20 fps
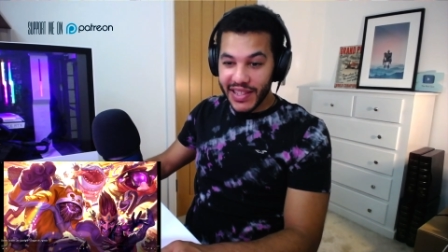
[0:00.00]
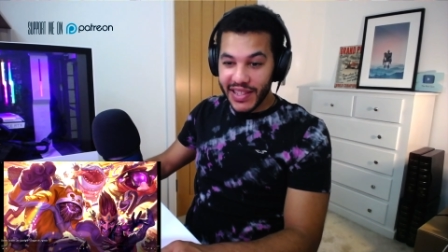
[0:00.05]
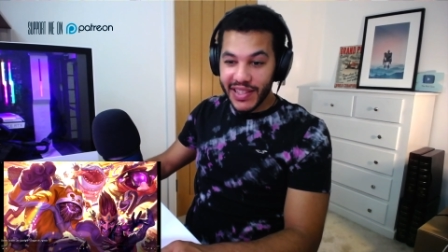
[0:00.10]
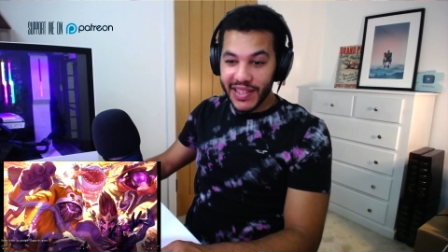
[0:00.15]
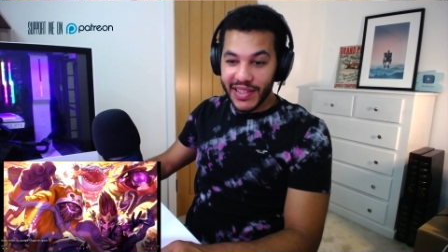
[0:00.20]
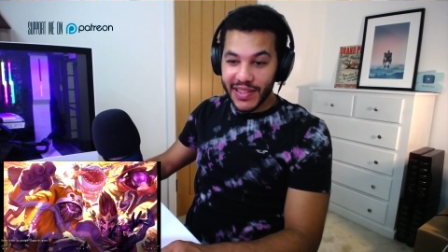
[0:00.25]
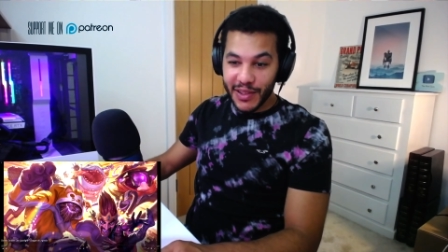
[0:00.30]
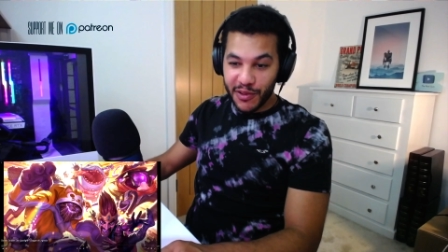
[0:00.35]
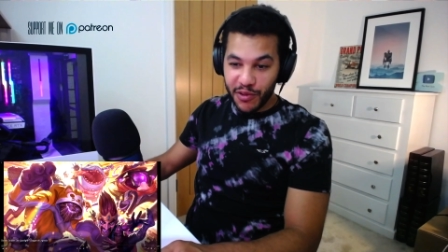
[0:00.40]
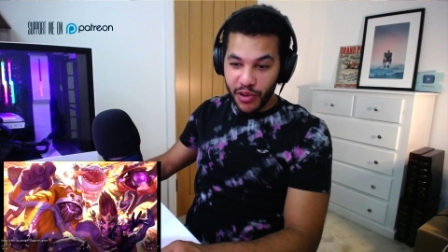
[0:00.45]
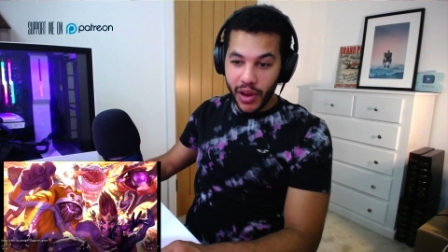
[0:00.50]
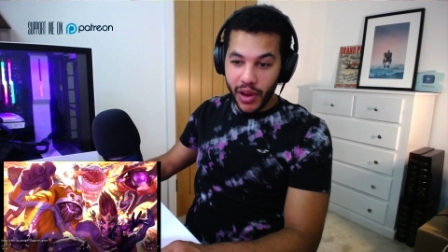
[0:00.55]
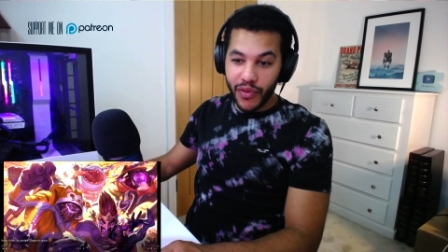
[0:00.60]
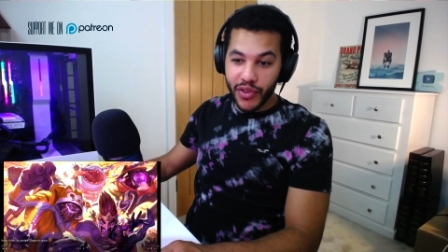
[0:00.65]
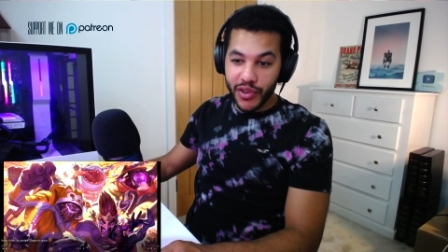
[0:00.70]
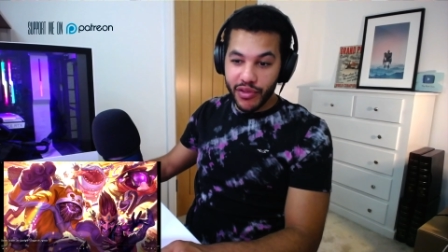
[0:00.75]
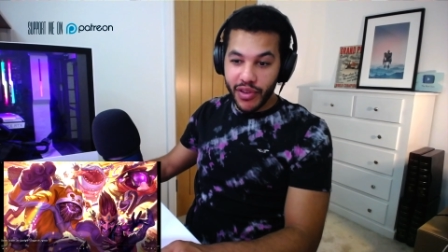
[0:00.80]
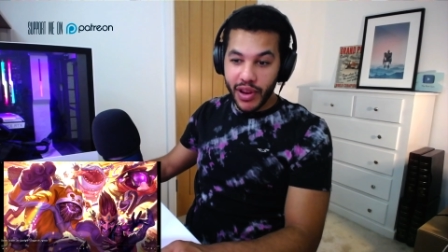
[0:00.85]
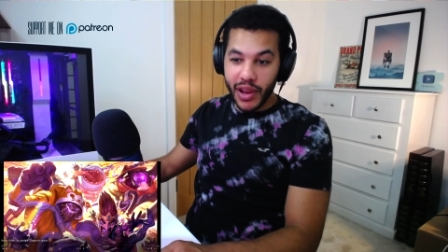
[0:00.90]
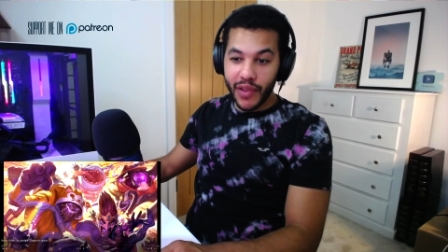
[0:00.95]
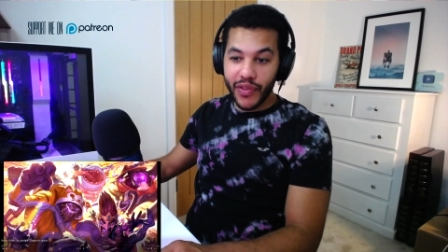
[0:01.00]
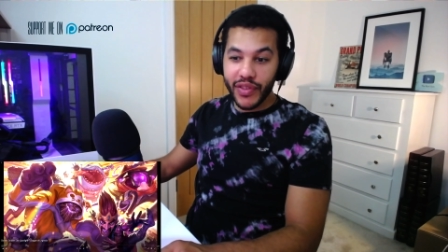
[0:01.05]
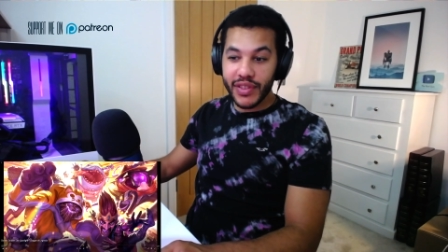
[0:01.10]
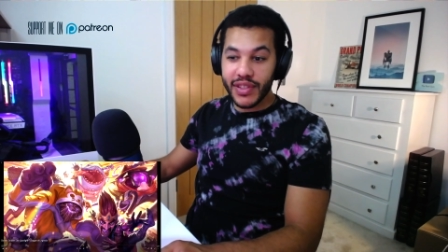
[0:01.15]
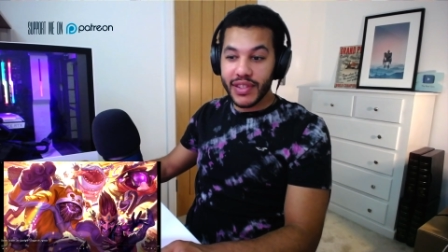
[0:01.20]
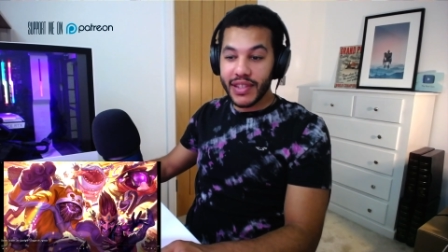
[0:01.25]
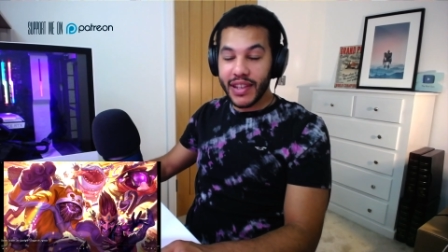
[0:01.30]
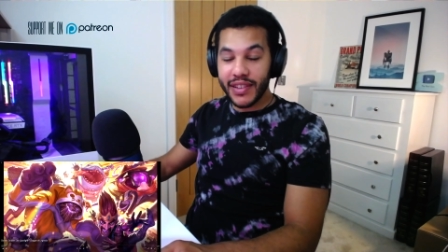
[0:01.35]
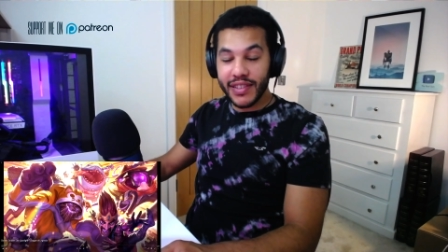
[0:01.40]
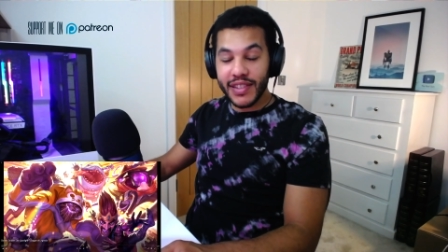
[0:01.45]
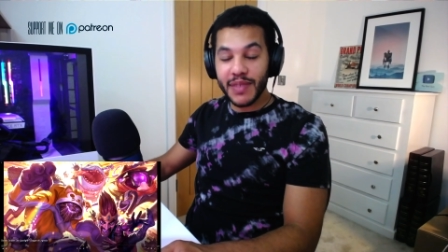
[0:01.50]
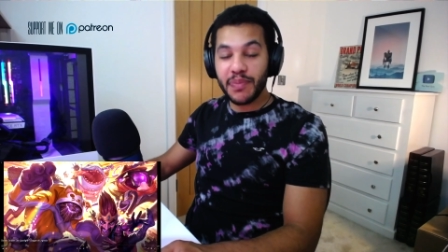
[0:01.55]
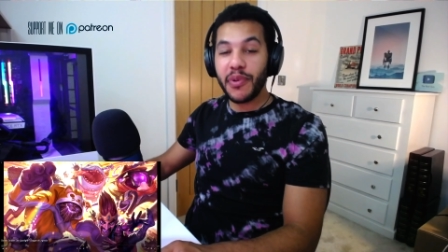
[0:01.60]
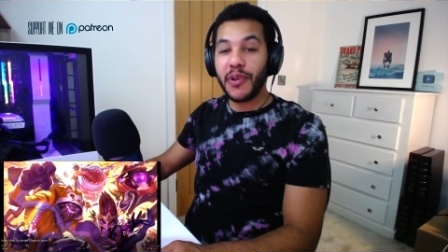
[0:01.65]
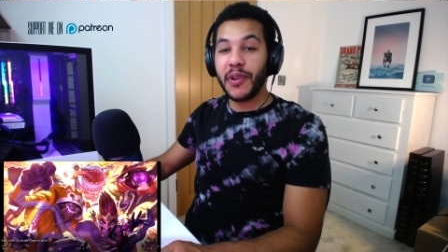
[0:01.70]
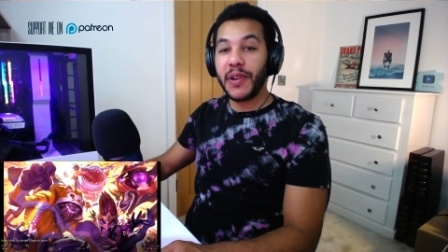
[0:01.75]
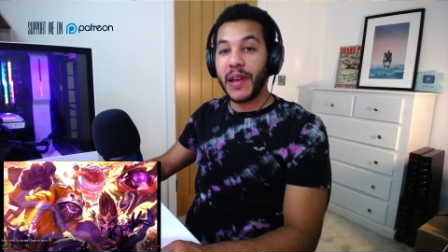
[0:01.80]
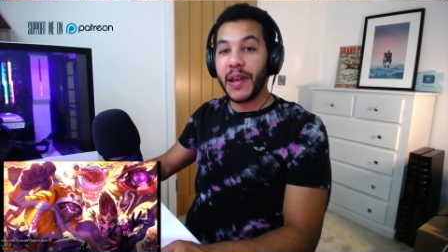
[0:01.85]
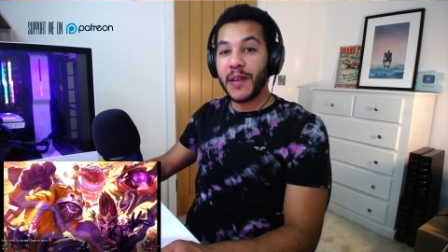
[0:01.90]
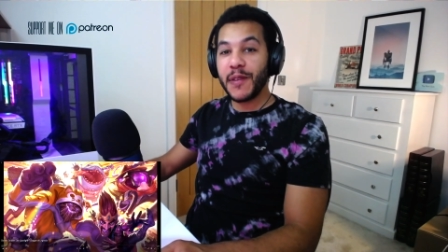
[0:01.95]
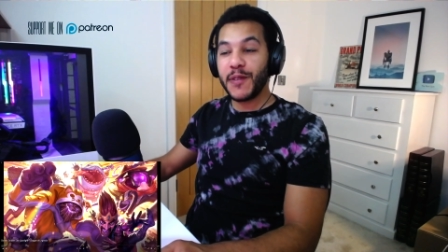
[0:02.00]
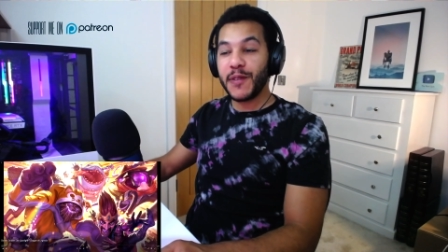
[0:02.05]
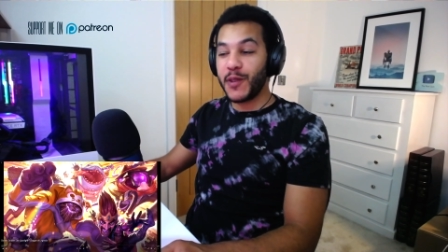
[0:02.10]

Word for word: This is the Draven Draven skin spotlight.